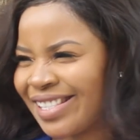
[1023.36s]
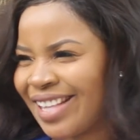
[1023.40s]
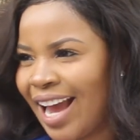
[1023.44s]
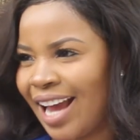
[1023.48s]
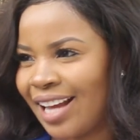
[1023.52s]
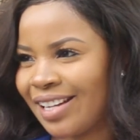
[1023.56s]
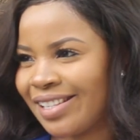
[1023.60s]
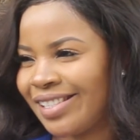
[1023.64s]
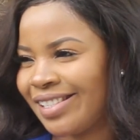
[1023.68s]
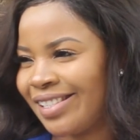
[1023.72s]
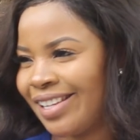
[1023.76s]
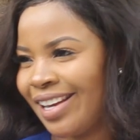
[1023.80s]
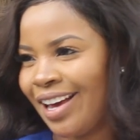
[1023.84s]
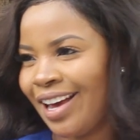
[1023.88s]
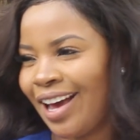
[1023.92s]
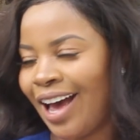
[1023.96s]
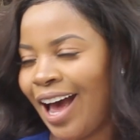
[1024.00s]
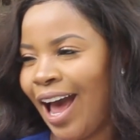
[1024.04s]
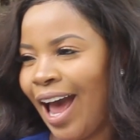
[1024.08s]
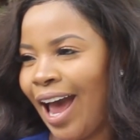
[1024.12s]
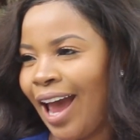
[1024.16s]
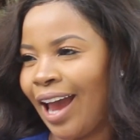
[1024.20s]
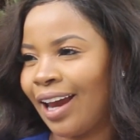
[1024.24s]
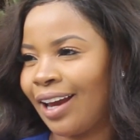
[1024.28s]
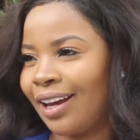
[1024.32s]
that
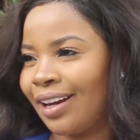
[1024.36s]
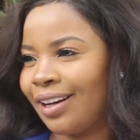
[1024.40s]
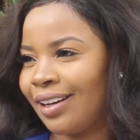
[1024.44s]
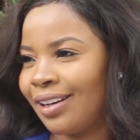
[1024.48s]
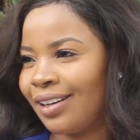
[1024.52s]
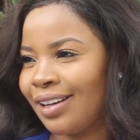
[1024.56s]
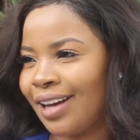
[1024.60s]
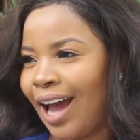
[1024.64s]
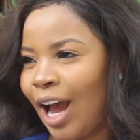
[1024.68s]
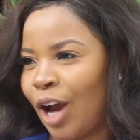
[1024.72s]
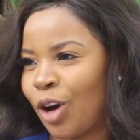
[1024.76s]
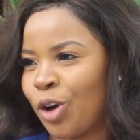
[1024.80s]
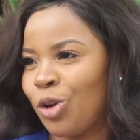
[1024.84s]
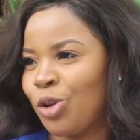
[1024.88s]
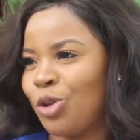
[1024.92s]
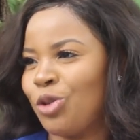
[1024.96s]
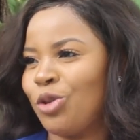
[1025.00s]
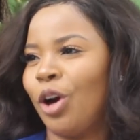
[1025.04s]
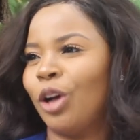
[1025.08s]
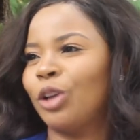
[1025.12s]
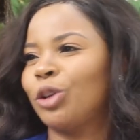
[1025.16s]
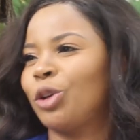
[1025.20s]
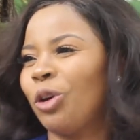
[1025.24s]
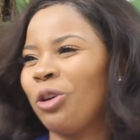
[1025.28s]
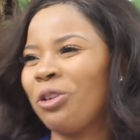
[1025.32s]
I I could
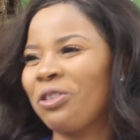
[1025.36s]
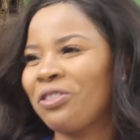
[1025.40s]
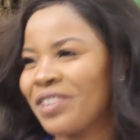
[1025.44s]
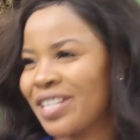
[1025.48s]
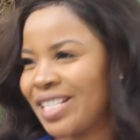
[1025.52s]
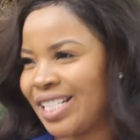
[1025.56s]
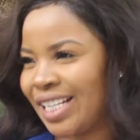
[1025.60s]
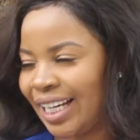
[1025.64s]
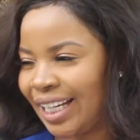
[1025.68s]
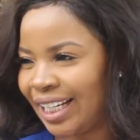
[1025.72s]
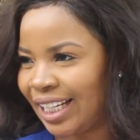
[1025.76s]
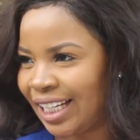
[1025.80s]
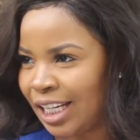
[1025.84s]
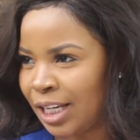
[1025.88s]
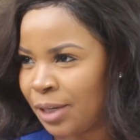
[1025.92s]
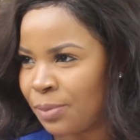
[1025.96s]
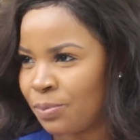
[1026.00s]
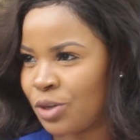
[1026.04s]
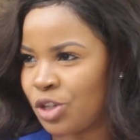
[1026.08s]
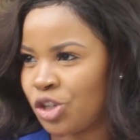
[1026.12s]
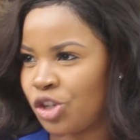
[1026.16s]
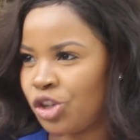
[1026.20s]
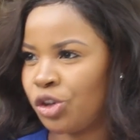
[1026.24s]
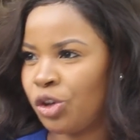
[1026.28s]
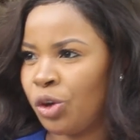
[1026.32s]
not go physically,
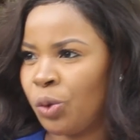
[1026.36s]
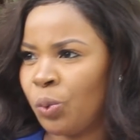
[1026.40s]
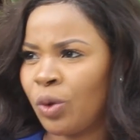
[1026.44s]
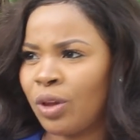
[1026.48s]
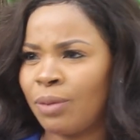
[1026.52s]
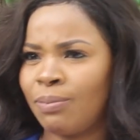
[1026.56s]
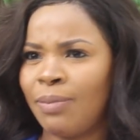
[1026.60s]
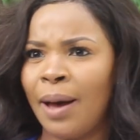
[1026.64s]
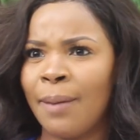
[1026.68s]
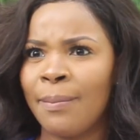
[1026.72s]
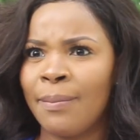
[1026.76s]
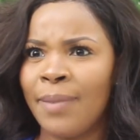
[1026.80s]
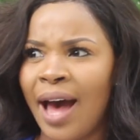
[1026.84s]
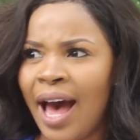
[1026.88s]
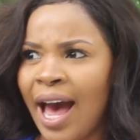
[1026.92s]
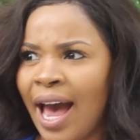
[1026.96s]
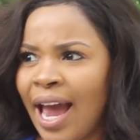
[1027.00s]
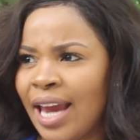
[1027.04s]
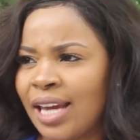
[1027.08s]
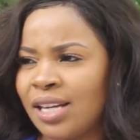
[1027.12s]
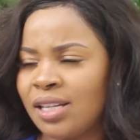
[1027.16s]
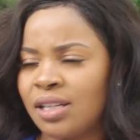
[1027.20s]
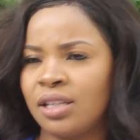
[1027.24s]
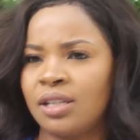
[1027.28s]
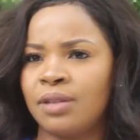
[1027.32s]
but you know, with my
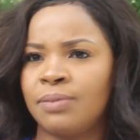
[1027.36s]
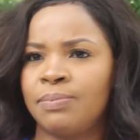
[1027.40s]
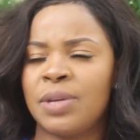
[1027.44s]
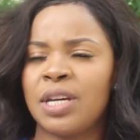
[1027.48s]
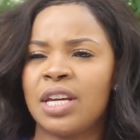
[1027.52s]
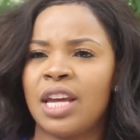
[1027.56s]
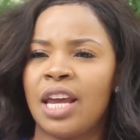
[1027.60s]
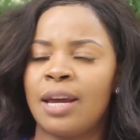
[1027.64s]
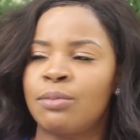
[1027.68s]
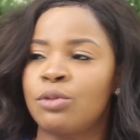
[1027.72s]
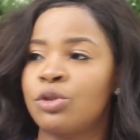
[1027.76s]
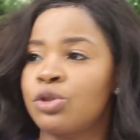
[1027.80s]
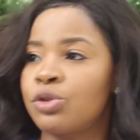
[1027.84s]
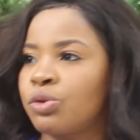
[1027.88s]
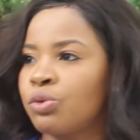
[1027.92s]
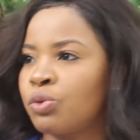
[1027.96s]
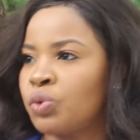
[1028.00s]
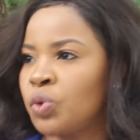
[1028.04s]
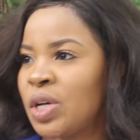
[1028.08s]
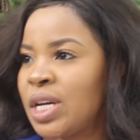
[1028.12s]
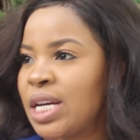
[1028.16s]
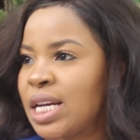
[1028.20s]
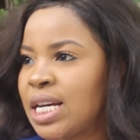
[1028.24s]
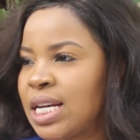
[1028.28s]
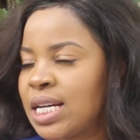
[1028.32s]
mind and being able to
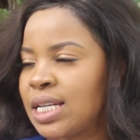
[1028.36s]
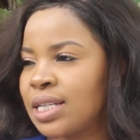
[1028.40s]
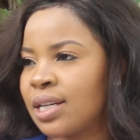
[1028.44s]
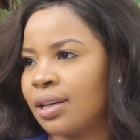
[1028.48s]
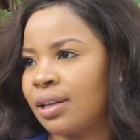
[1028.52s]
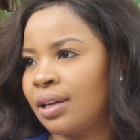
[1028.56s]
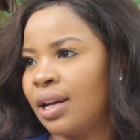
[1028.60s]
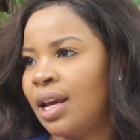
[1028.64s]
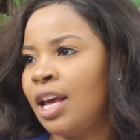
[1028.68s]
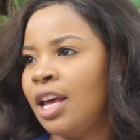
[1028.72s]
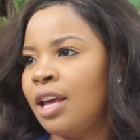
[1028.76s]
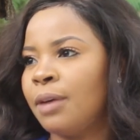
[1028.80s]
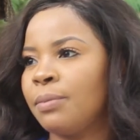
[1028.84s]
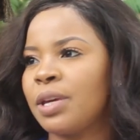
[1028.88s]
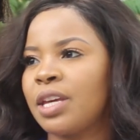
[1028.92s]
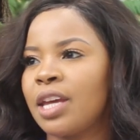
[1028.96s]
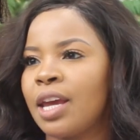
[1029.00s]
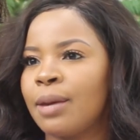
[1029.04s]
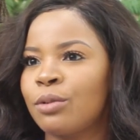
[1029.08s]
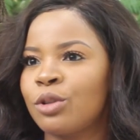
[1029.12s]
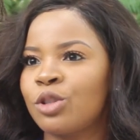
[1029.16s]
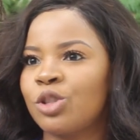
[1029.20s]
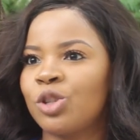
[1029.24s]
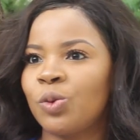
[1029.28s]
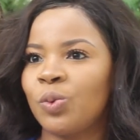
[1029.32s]
read and being
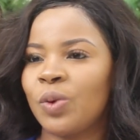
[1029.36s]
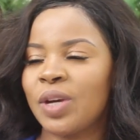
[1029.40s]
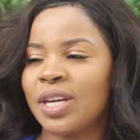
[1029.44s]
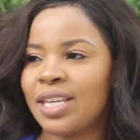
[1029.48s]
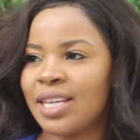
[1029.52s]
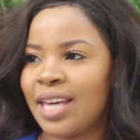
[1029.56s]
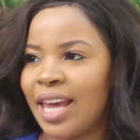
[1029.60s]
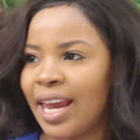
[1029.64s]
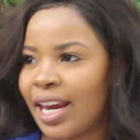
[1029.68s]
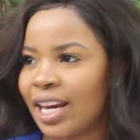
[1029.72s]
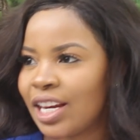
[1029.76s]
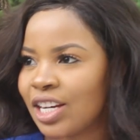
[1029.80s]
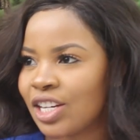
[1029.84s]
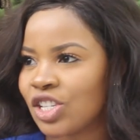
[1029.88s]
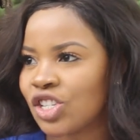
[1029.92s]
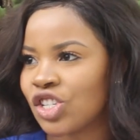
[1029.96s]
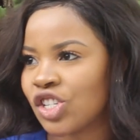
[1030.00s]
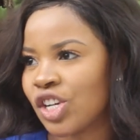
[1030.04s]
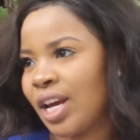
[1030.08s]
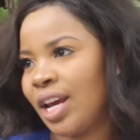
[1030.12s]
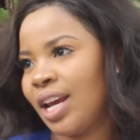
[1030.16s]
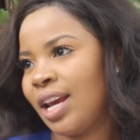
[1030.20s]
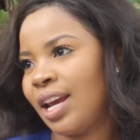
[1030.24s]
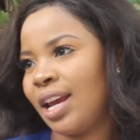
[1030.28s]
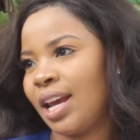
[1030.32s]
able to
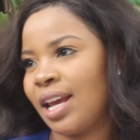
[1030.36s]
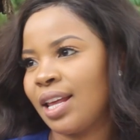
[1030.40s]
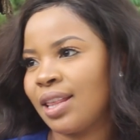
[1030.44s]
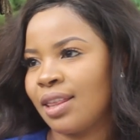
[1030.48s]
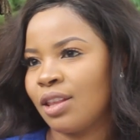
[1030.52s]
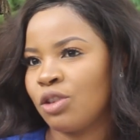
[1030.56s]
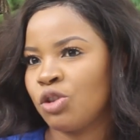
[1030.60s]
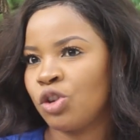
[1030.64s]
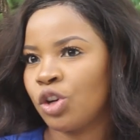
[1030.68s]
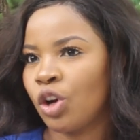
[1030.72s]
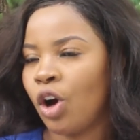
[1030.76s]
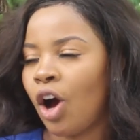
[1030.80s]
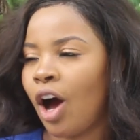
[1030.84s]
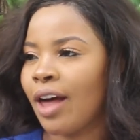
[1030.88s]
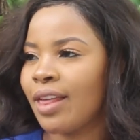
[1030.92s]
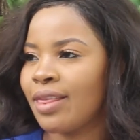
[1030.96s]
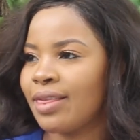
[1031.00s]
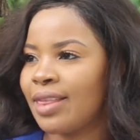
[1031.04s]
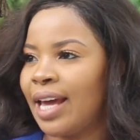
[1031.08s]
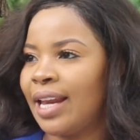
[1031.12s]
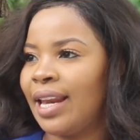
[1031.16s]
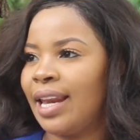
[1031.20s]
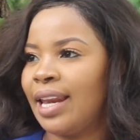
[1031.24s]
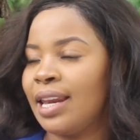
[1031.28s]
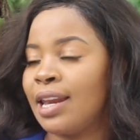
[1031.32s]
engage in, you know, on
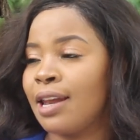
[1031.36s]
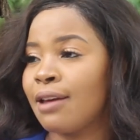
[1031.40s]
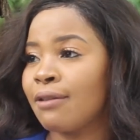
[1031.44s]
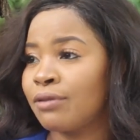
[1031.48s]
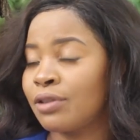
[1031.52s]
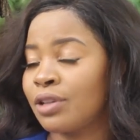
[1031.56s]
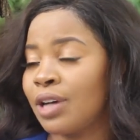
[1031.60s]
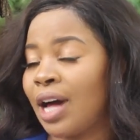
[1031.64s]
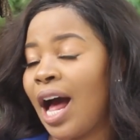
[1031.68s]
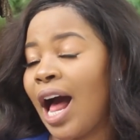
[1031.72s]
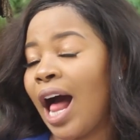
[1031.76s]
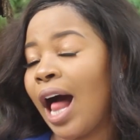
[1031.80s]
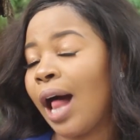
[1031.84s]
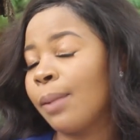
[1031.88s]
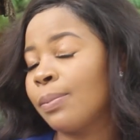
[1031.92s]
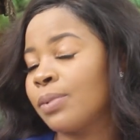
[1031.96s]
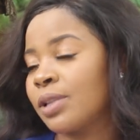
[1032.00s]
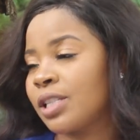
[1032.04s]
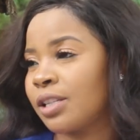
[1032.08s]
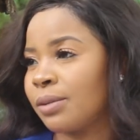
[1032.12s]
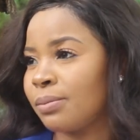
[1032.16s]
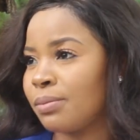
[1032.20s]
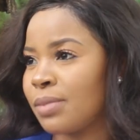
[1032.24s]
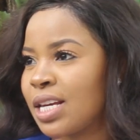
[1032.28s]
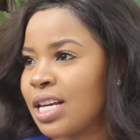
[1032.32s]
that level
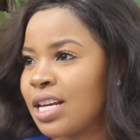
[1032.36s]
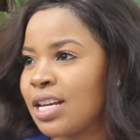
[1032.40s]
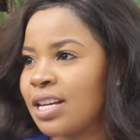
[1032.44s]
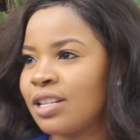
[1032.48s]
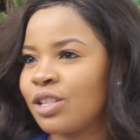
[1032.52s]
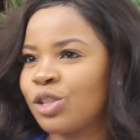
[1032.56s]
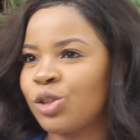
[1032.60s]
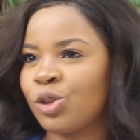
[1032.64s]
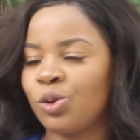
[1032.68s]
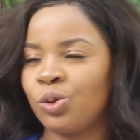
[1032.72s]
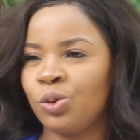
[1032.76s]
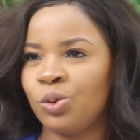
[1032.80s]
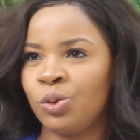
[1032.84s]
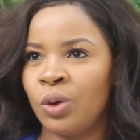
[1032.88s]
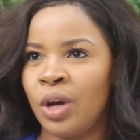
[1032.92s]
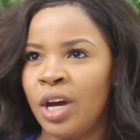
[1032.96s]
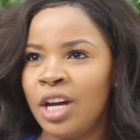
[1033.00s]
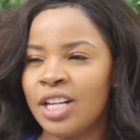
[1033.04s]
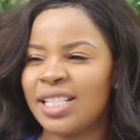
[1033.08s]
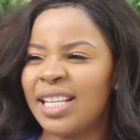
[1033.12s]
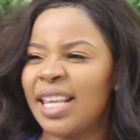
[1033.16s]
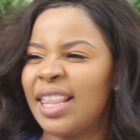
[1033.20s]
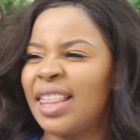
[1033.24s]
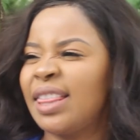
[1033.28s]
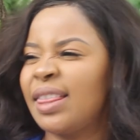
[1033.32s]
helped me to
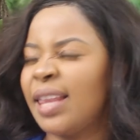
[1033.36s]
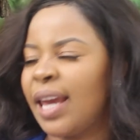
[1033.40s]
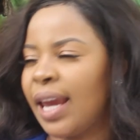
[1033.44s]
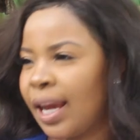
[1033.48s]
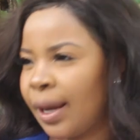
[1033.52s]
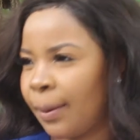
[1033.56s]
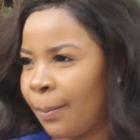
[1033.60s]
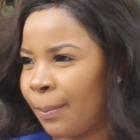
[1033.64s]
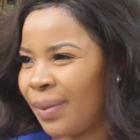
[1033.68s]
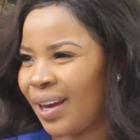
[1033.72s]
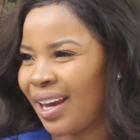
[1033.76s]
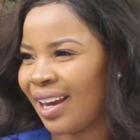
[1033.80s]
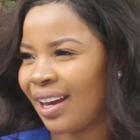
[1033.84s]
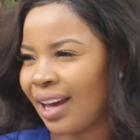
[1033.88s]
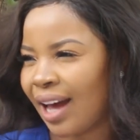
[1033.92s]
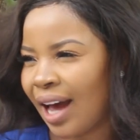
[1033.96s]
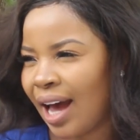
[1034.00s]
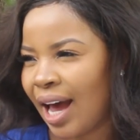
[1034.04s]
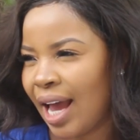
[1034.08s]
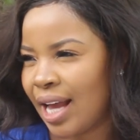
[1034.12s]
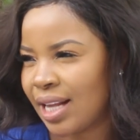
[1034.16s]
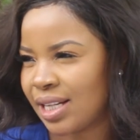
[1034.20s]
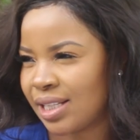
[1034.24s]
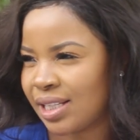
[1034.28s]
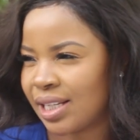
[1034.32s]
to think bigger
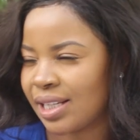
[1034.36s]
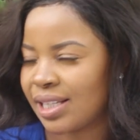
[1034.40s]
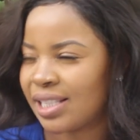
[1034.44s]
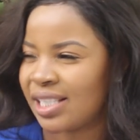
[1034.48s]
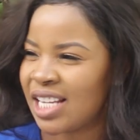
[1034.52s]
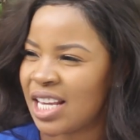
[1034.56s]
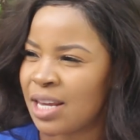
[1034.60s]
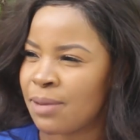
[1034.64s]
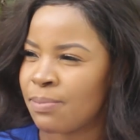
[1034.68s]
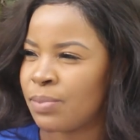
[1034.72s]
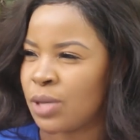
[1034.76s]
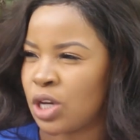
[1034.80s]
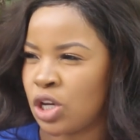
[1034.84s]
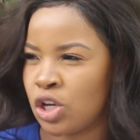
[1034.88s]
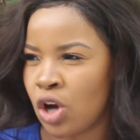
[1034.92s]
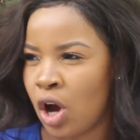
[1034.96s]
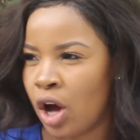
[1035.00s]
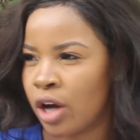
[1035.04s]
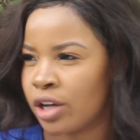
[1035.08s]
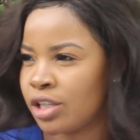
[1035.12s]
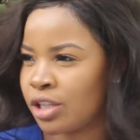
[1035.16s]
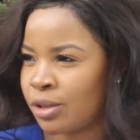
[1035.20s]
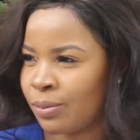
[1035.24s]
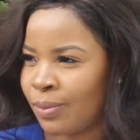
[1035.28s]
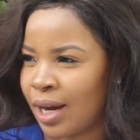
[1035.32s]
and to see
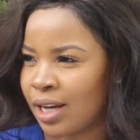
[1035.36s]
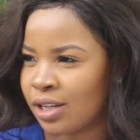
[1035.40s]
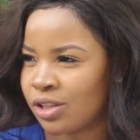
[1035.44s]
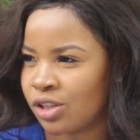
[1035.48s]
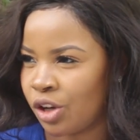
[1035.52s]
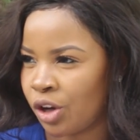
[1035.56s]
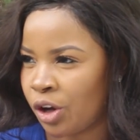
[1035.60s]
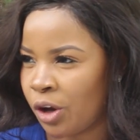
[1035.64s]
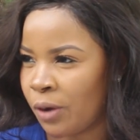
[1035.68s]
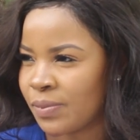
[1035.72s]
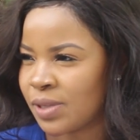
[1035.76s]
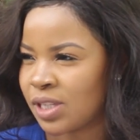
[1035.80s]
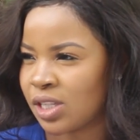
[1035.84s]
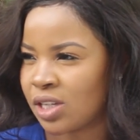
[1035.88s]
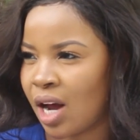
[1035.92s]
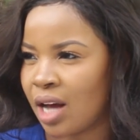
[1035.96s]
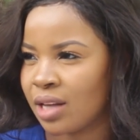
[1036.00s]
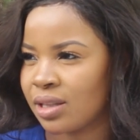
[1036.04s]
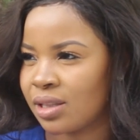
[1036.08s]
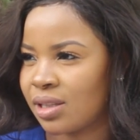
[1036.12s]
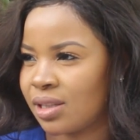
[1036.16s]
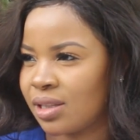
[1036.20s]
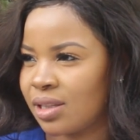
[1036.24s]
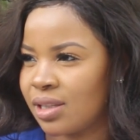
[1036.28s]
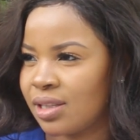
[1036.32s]
beyond my
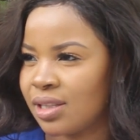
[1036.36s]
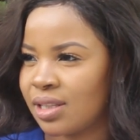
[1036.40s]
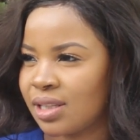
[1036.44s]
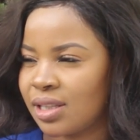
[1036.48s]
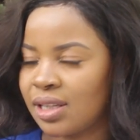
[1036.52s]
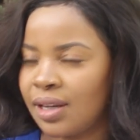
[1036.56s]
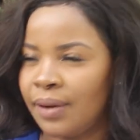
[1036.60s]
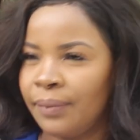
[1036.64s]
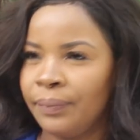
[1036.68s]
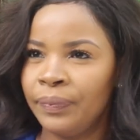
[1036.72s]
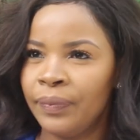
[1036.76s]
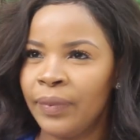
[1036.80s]
circumstances.